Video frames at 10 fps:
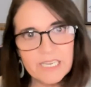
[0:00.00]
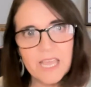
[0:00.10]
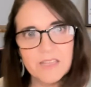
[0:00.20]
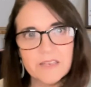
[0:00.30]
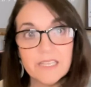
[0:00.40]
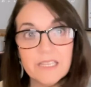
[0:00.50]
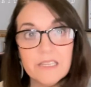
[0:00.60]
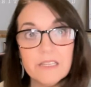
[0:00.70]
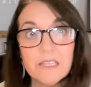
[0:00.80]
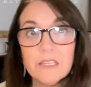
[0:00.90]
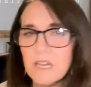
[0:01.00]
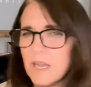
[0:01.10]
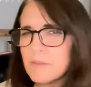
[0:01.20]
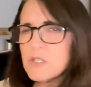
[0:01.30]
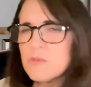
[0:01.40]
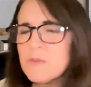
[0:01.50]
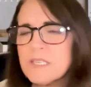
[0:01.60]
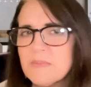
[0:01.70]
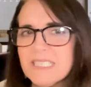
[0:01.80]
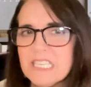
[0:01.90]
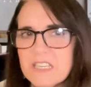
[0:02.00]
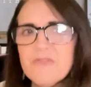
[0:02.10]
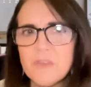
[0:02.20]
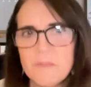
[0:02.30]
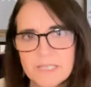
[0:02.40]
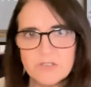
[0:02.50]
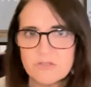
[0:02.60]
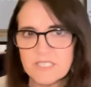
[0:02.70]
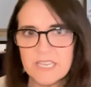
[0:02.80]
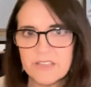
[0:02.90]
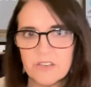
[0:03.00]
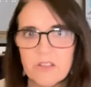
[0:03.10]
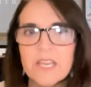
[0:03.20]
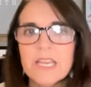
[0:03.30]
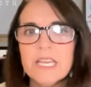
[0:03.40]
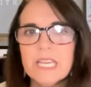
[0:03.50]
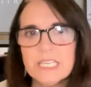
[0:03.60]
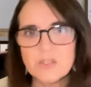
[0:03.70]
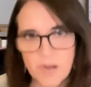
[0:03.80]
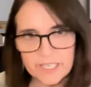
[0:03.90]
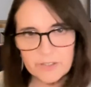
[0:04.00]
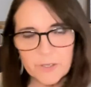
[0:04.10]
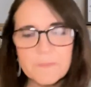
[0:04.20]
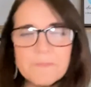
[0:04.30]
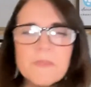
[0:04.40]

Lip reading: And I'm assuming this means if the menstrual cycle is regular.